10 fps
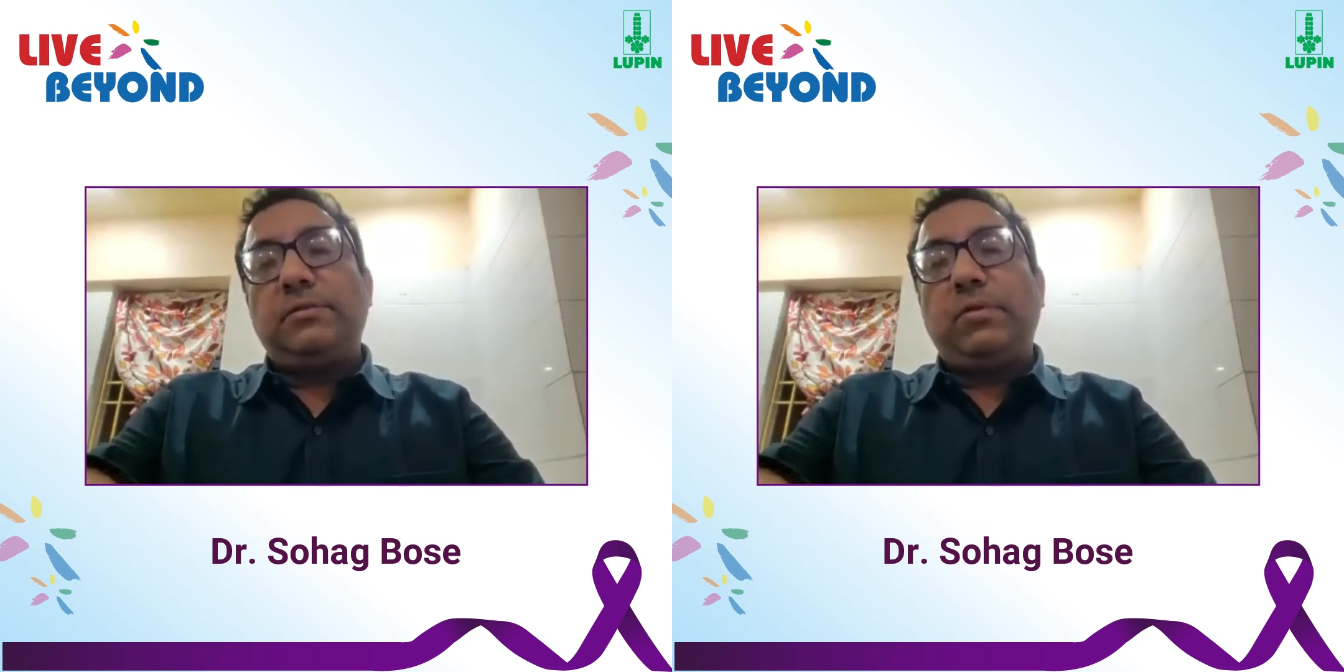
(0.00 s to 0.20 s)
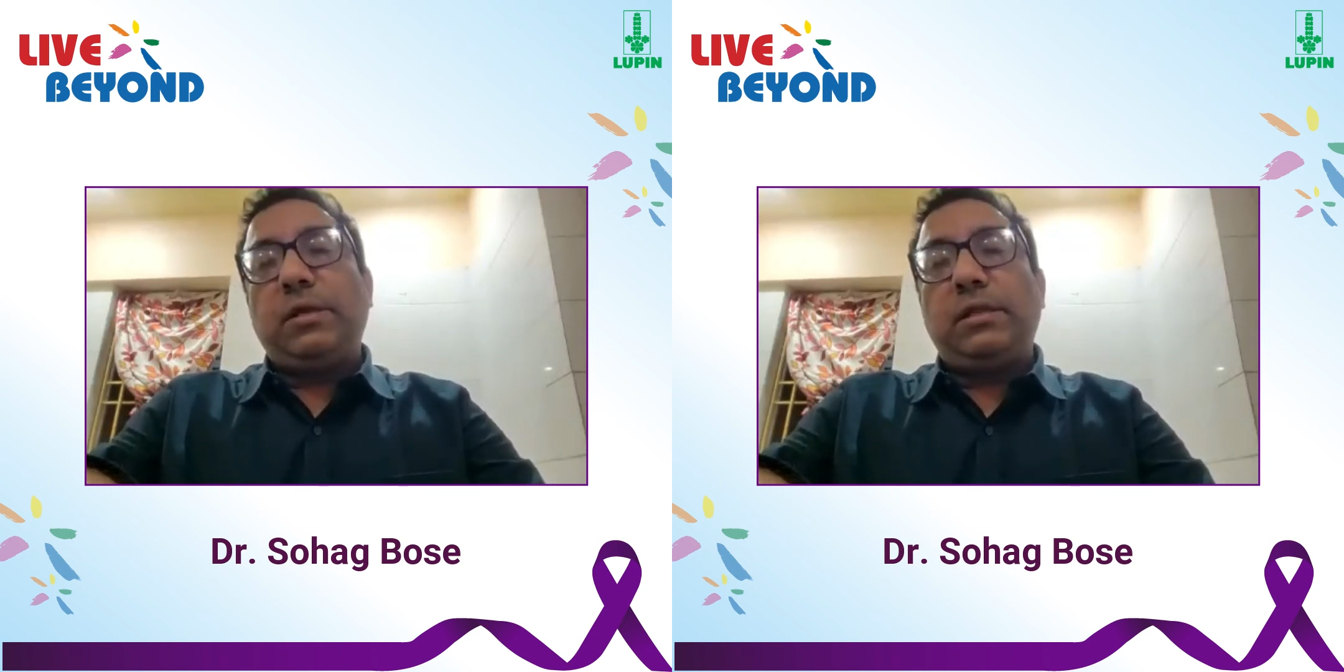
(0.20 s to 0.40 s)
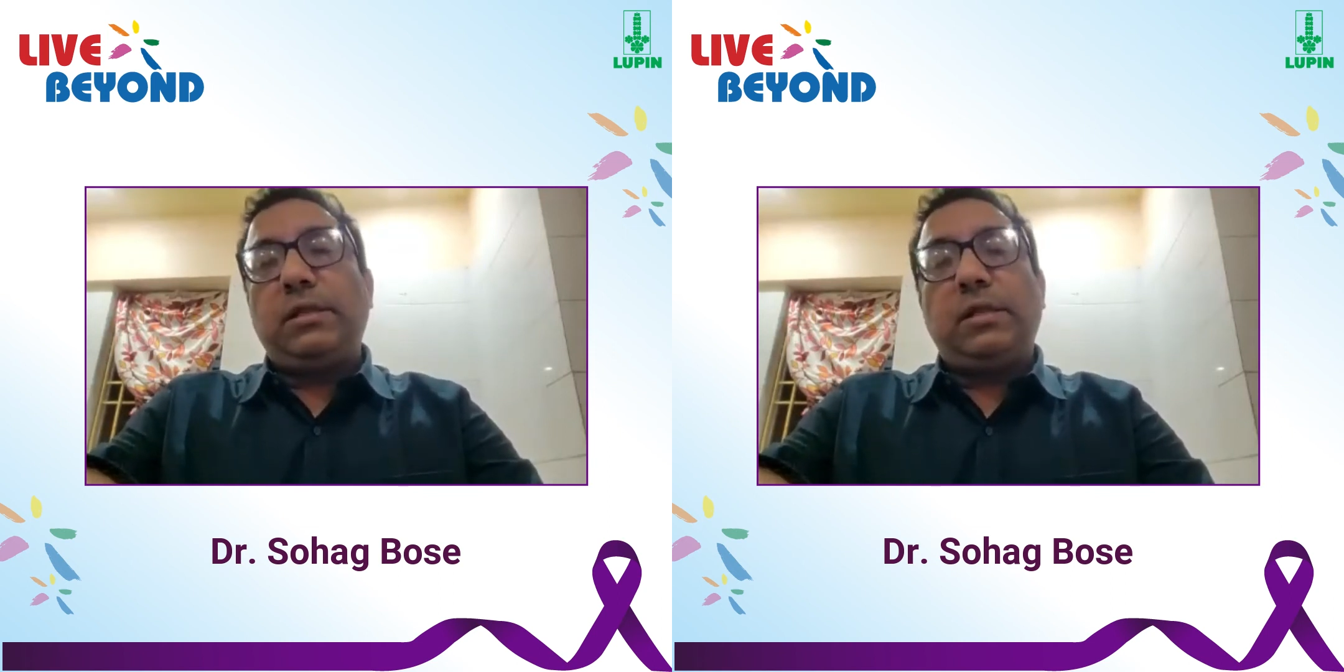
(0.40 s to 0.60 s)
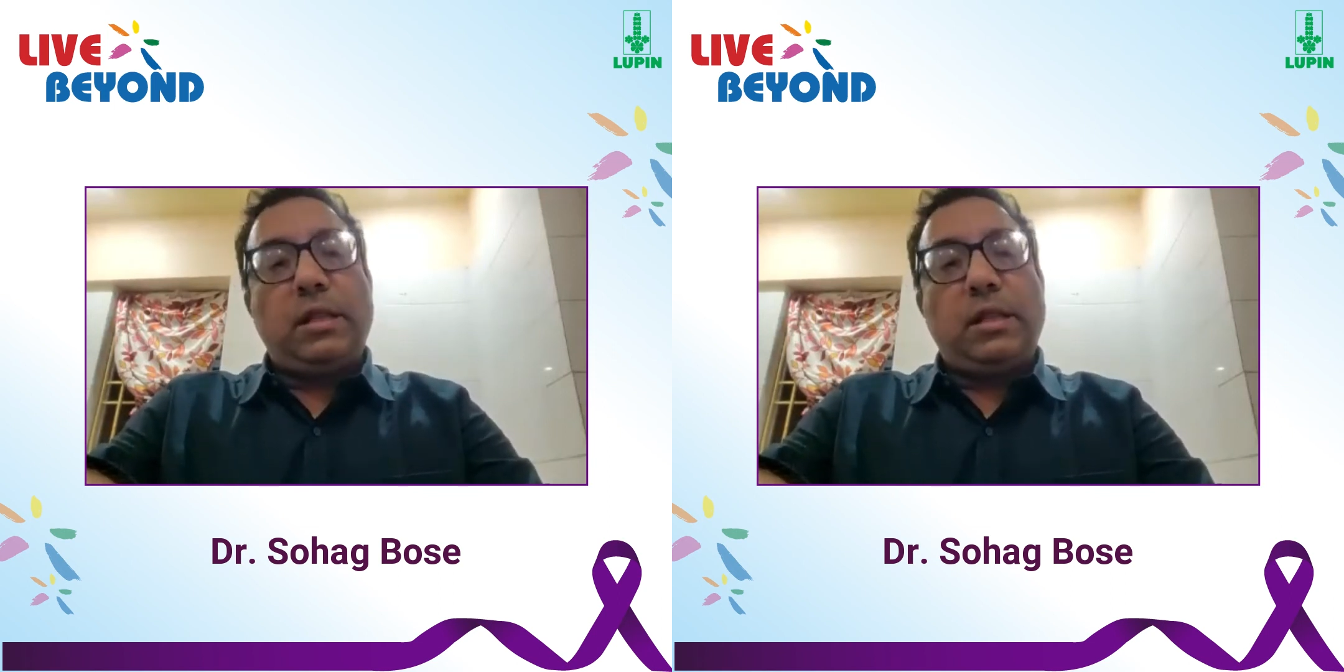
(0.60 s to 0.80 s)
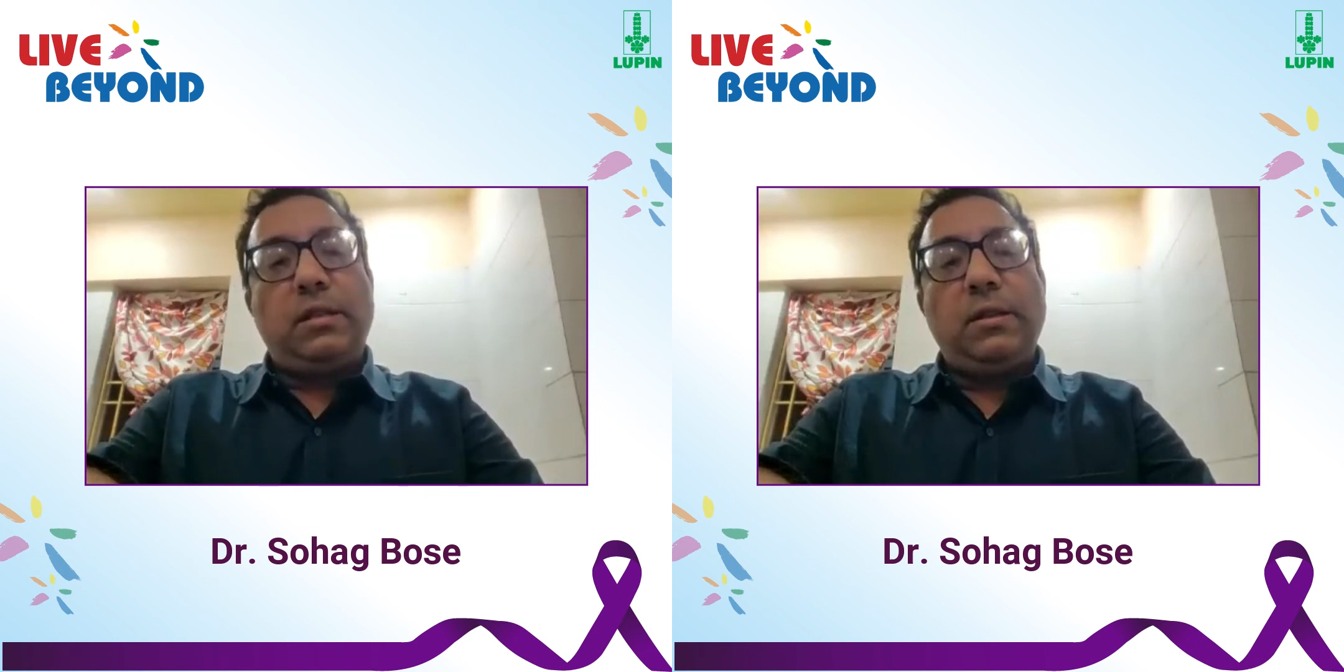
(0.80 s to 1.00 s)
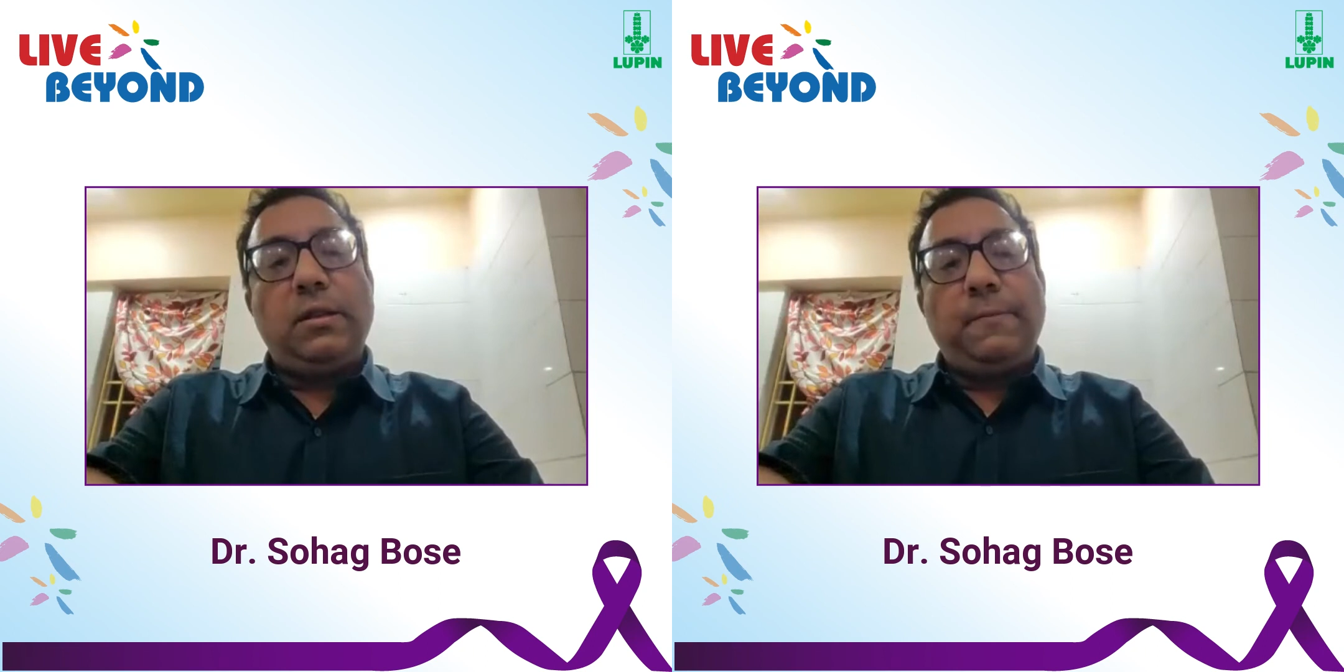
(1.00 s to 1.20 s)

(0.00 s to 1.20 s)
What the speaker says: where there are